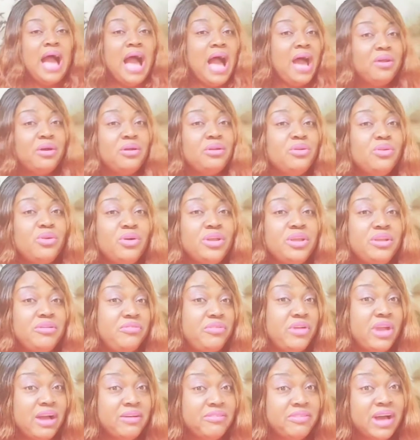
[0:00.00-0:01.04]
I don't know if
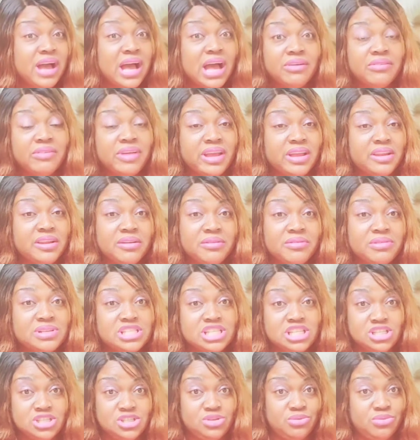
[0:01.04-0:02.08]
you have had any
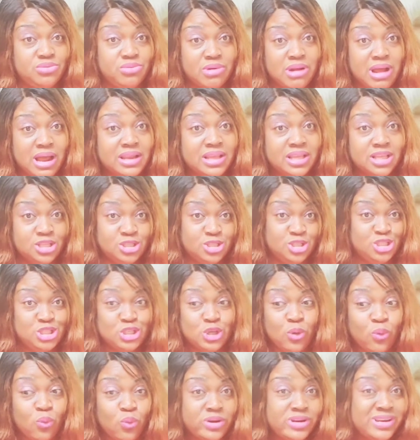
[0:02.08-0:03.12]
reason to run into
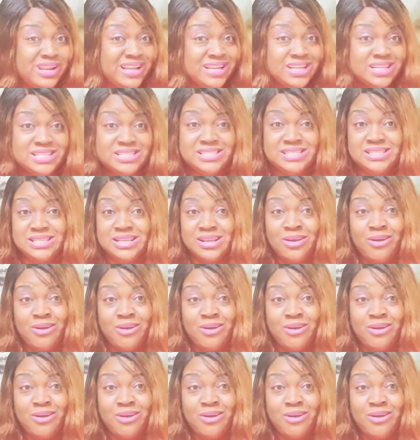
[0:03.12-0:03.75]
someone that is